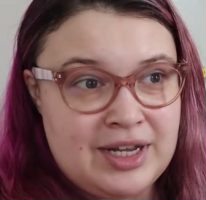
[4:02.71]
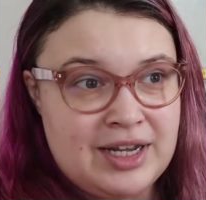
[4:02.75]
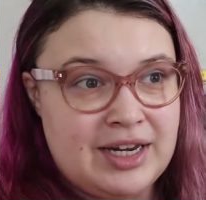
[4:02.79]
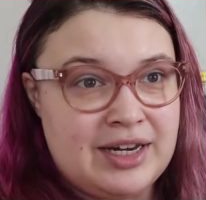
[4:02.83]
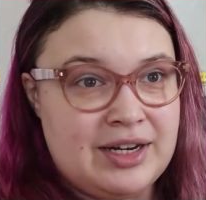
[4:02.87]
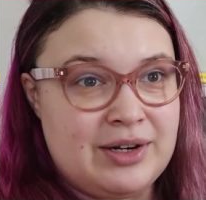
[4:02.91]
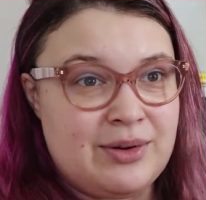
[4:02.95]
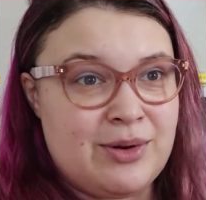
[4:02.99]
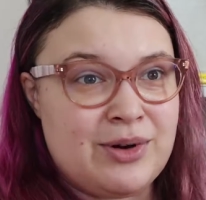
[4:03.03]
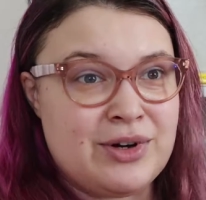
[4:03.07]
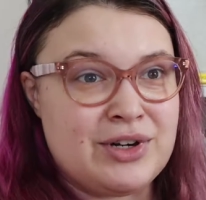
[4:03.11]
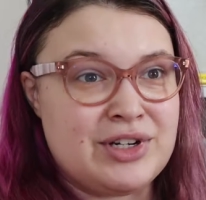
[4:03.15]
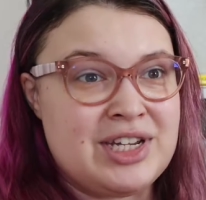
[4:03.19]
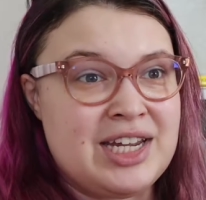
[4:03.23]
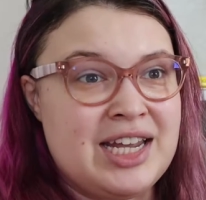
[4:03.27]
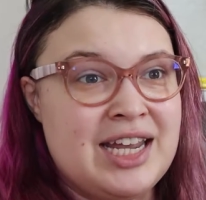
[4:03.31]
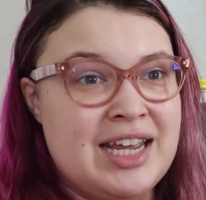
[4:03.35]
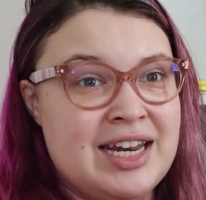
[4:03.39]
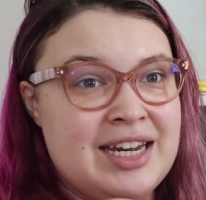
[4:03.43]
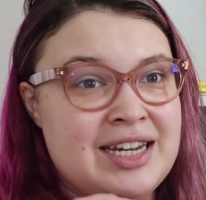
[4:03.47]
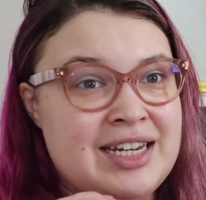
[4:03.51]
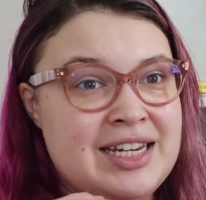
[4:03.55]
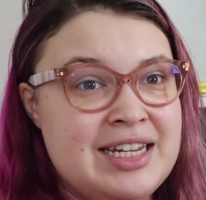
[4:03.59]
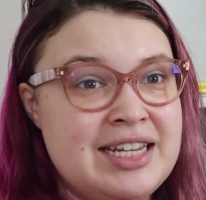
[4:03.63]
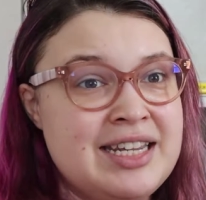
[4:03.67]
In order to
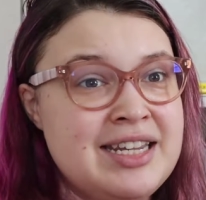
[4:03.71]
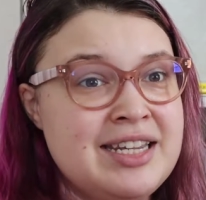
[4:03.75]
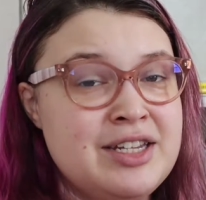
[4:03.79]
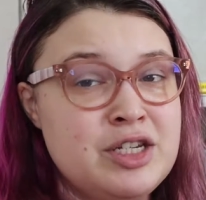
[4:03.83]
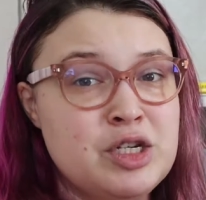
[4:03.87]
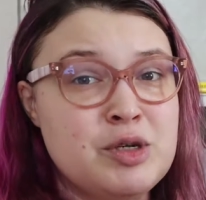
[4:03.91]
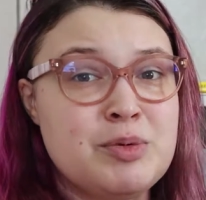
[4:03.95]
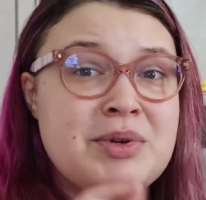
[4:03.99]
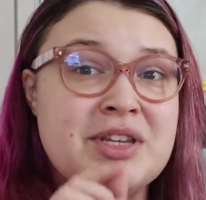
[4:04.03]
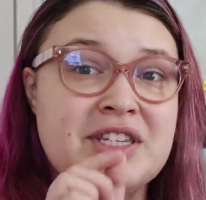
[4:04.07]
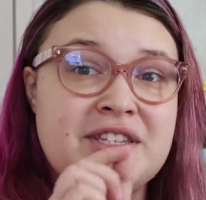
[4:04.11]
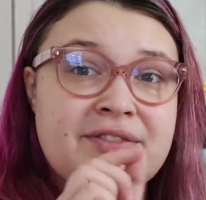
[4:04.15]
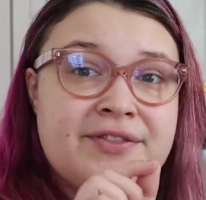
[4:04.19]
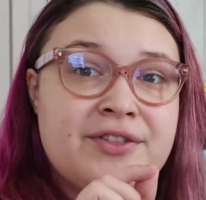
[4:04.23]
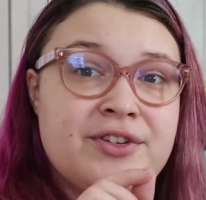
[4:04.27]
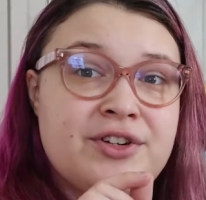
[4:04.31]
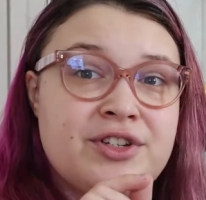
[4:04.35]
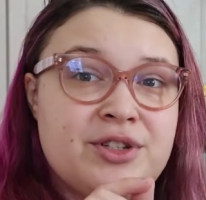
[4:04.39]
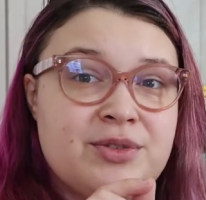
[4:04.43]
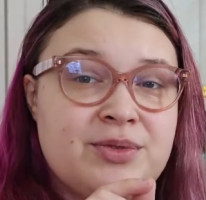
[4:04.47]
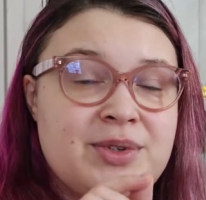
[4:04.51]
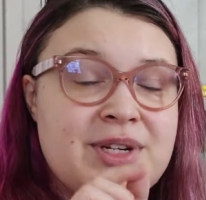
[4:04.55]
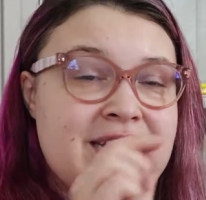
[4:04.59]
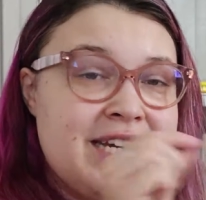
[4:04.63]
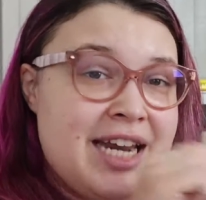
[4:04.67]
get an E, you must
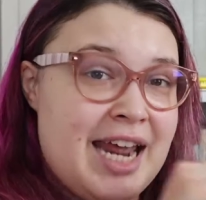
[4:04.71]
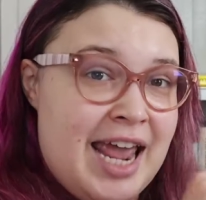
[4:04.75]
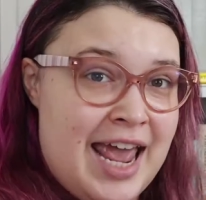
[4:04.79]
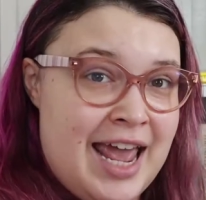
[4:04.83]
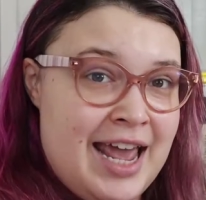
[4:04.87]
first read